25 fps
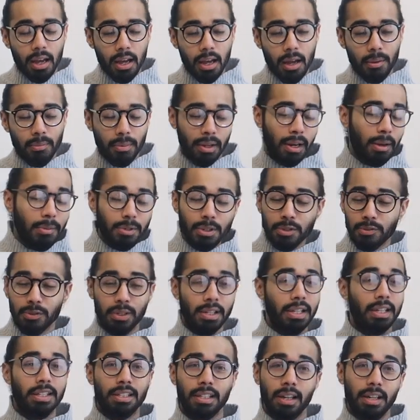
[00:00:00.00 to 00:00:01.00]
And I'm just
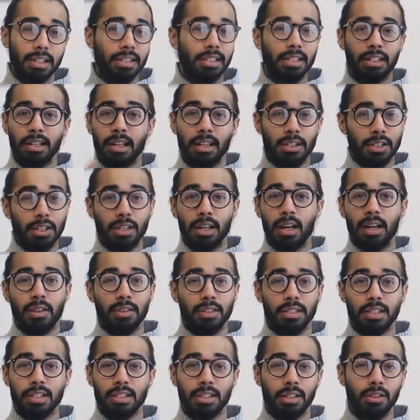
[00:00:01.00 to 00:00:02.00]
really excited, and I don't know
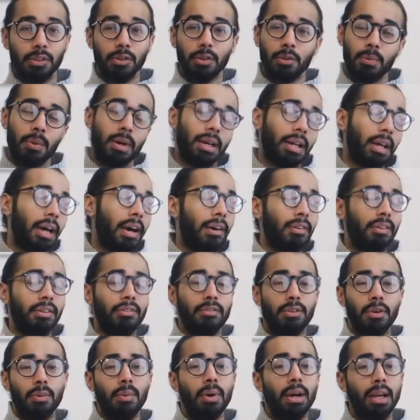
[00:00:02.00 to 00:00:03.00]
how this is going to all work out,
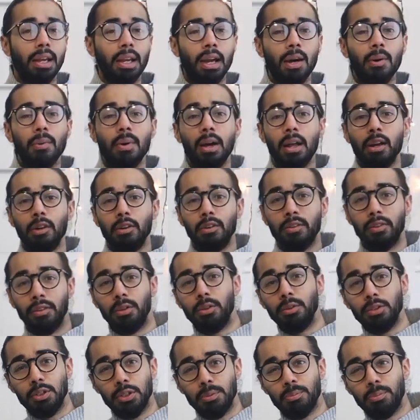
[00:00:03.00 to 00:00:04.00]
and if it'll work out well or if
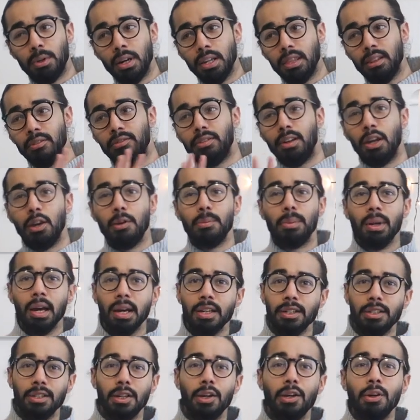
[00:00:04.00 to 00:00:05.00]
it'll just break the flow,
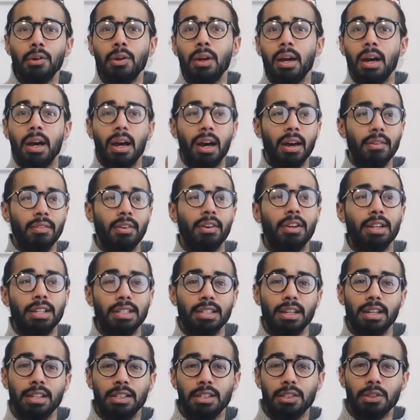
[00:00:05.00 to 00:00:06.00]
but I don't know. I'm very
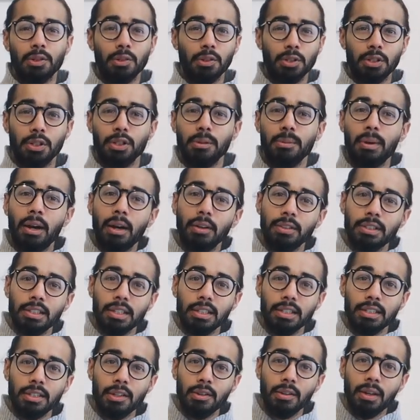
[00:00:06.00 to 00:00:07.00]
excited to talk to you
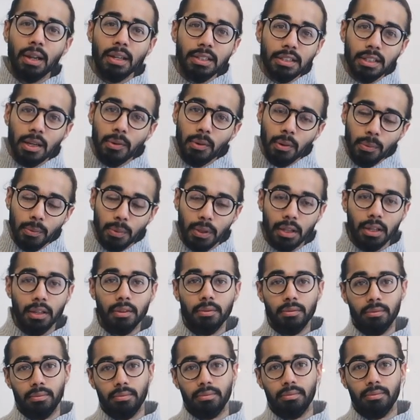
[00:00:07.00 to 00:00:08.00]
about it, so let's go on with
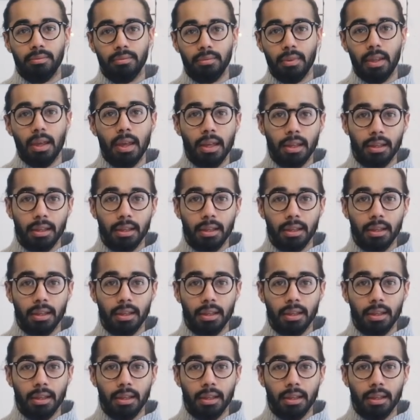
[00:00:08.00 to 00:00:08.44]
it. Hey